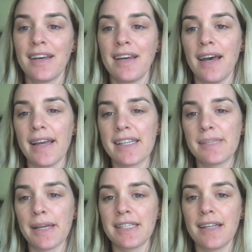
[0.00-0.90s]
"I
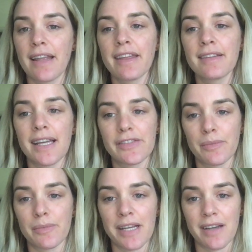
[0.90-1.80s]
expected nothing less
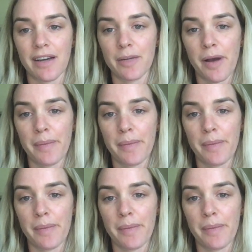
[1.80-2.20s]
from my daughter," Papa